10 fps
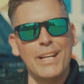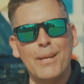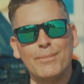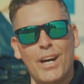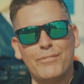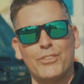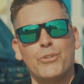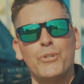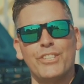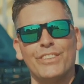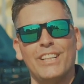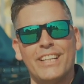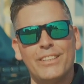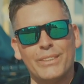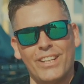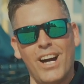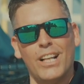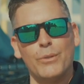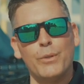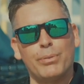My name is Officer Christian Lata with the
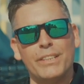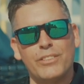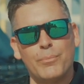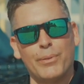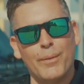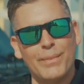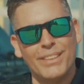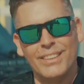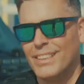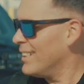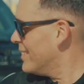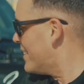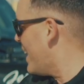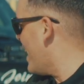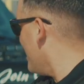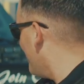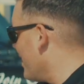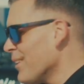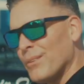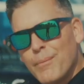Hollywood Police Department. And today,
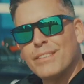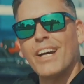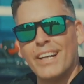we're going to be